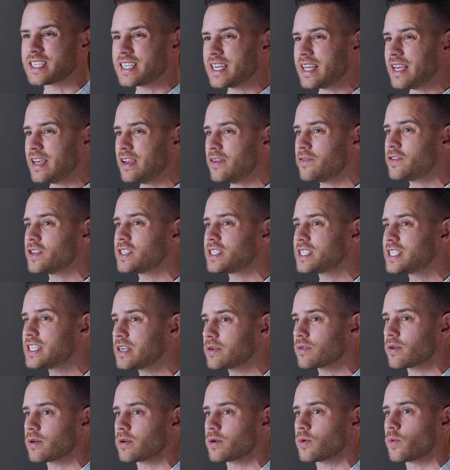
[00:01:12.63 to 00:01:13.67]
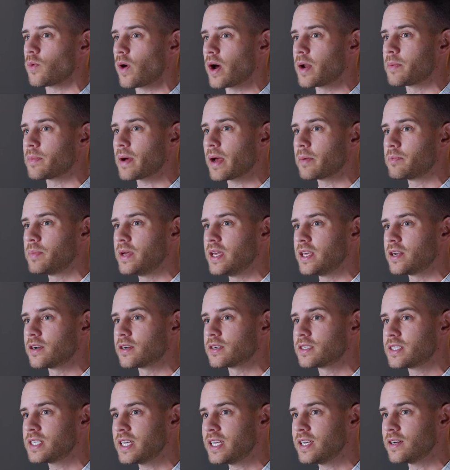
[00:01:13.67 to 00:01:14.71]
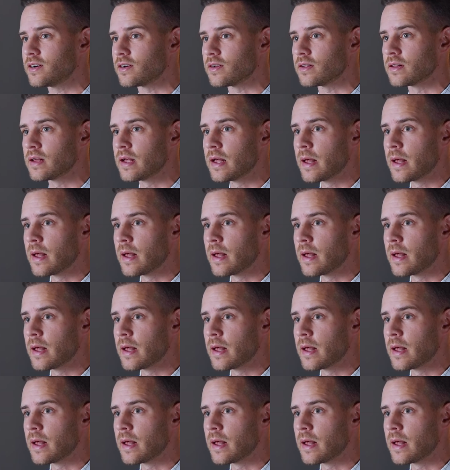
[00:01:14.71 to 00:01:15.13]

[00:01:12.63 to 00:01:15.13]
and even Zero to One by Peter Thiel.